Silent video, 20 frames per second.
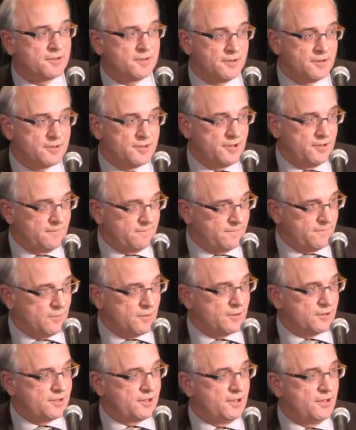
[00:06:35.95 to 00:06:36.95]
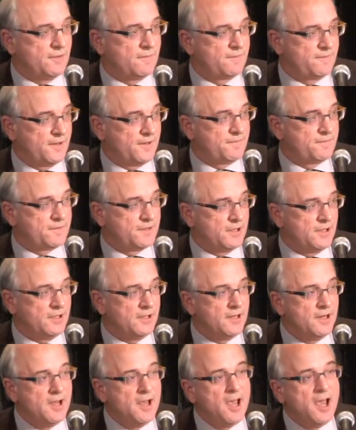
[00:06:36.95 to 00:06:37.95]
13, 14,
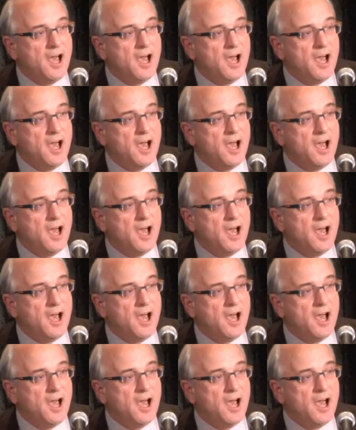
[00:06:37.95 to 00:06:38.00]
15,